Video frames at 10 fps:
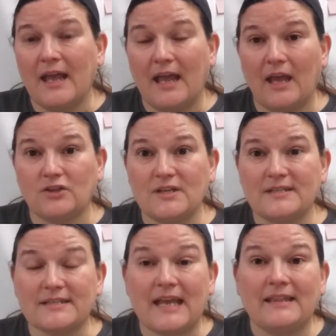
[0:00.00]
at
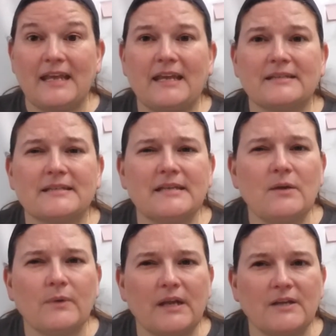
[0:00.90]
Jesus and they can see
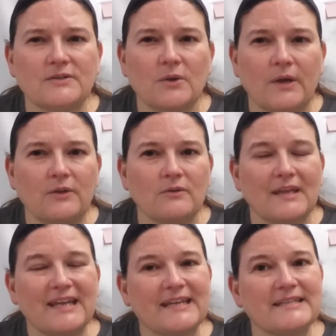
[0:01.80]
what he's going through. They
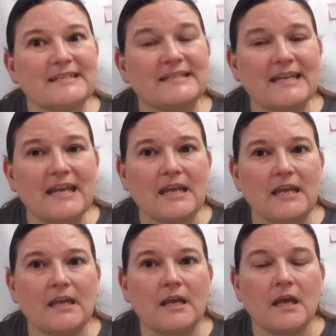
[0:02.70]
can
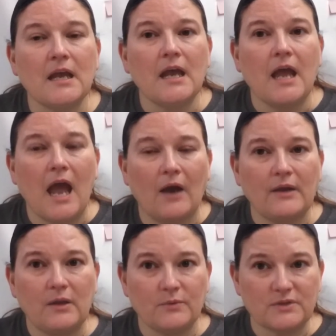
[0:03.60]
see how
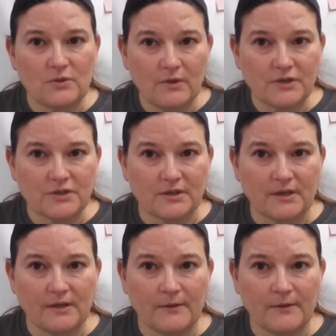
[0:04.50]
he was tortured.